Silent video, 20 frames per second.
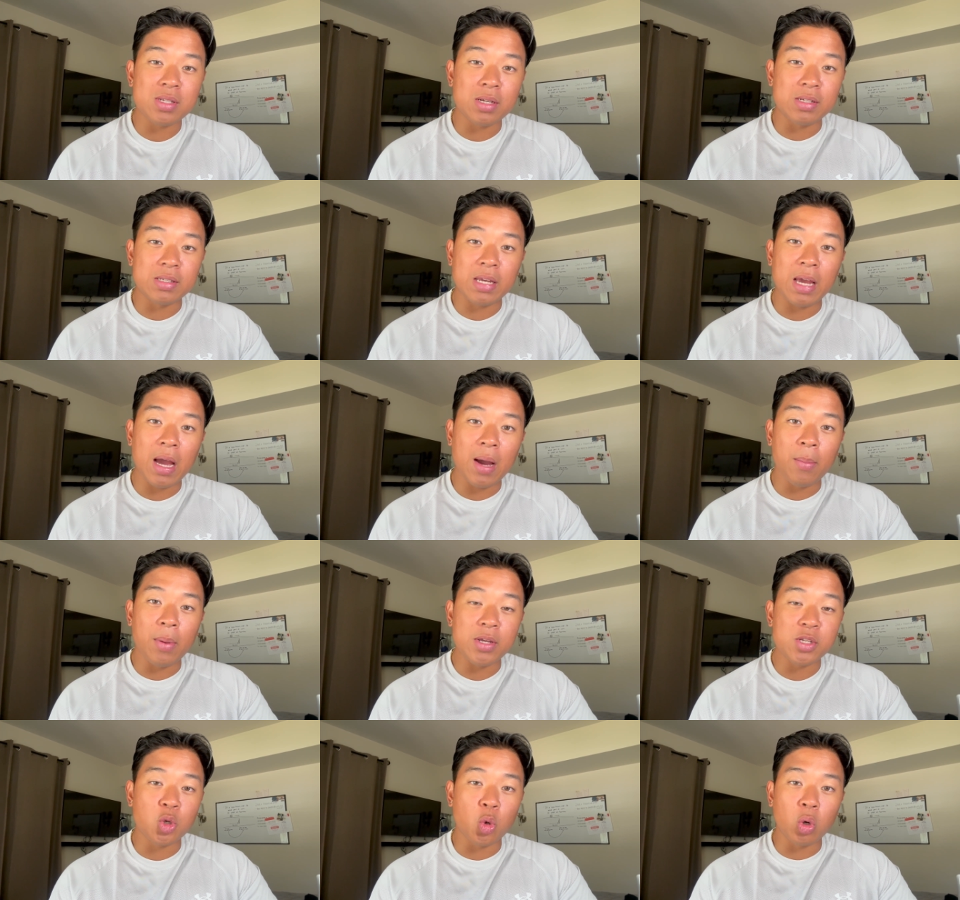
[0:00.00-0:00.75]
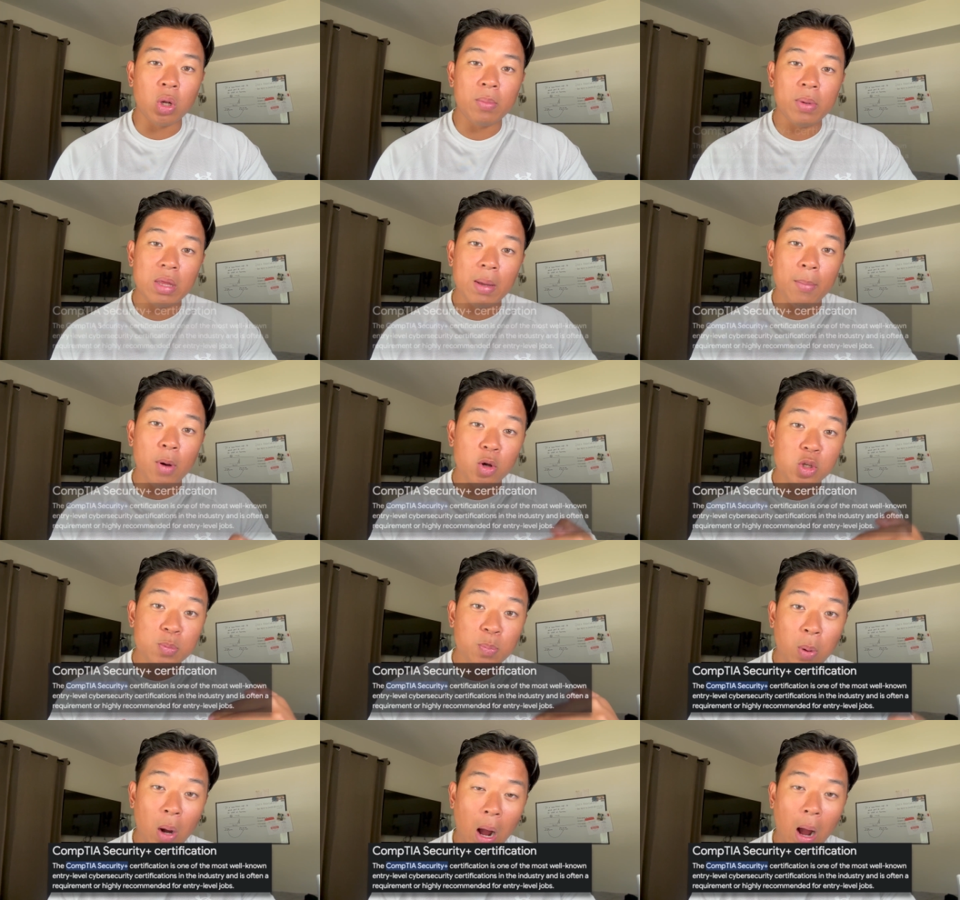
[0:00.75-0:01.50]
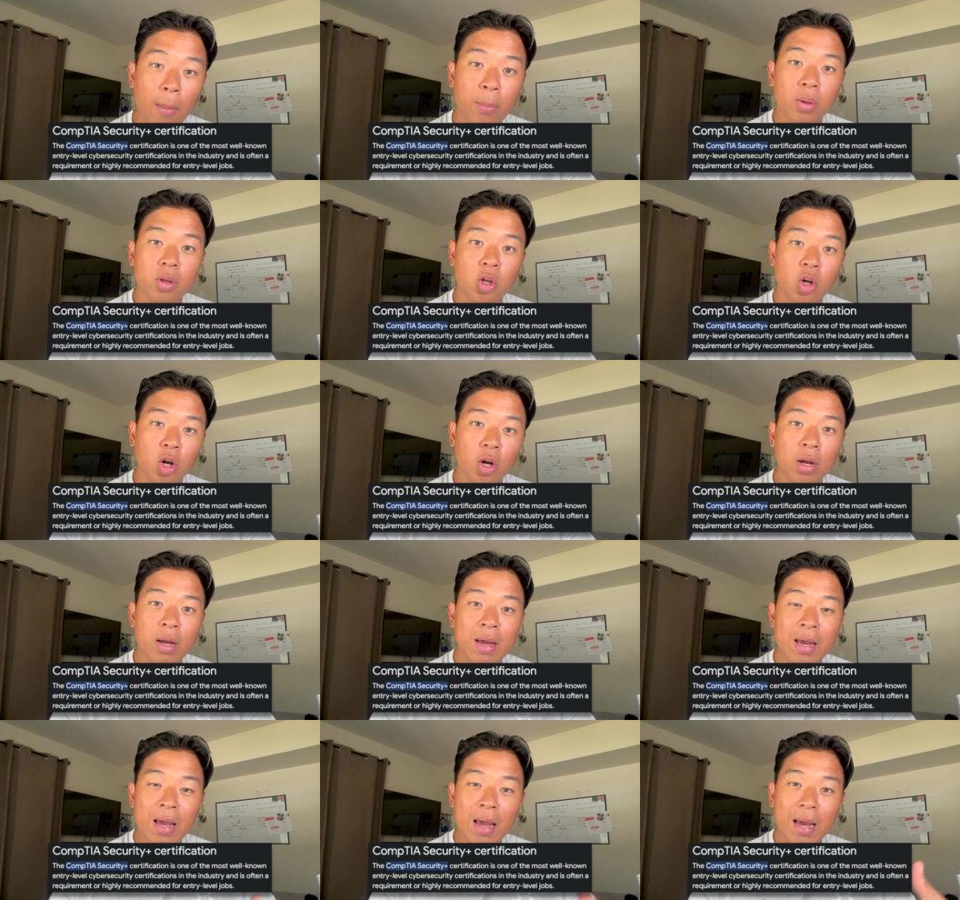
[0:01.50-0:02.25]
exam is going to be the most
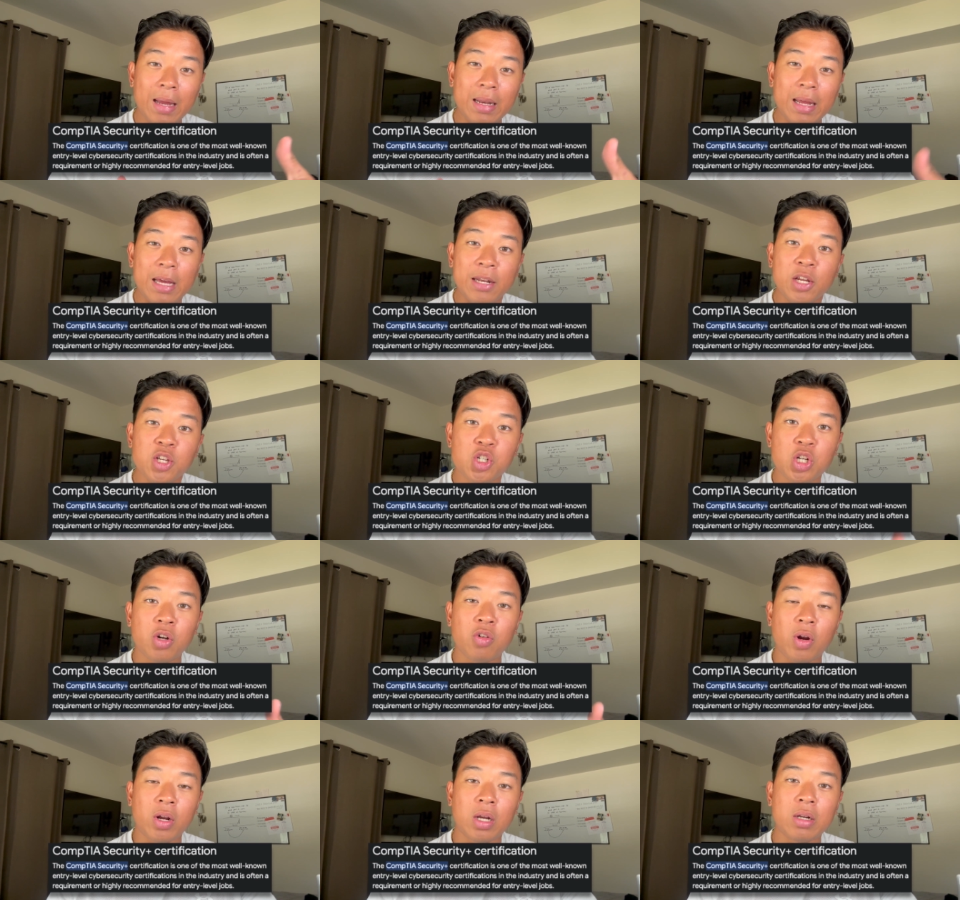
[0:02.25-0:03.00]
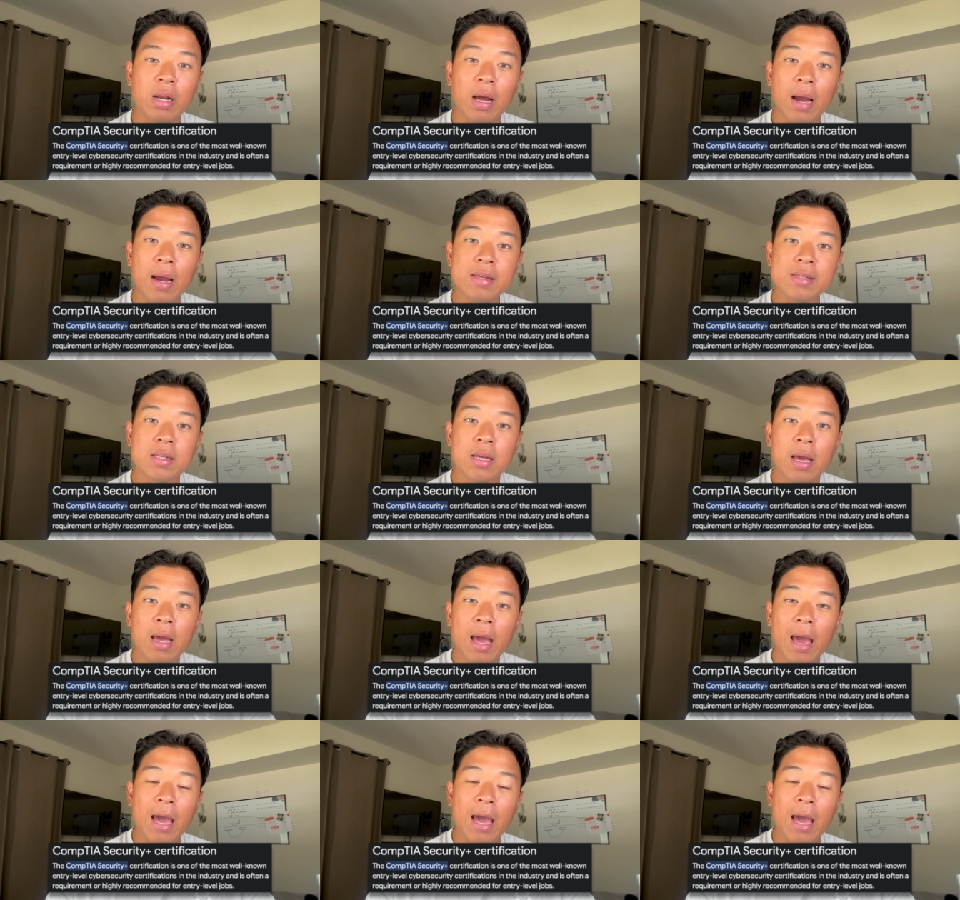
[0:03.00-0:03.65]
popular and industry recognized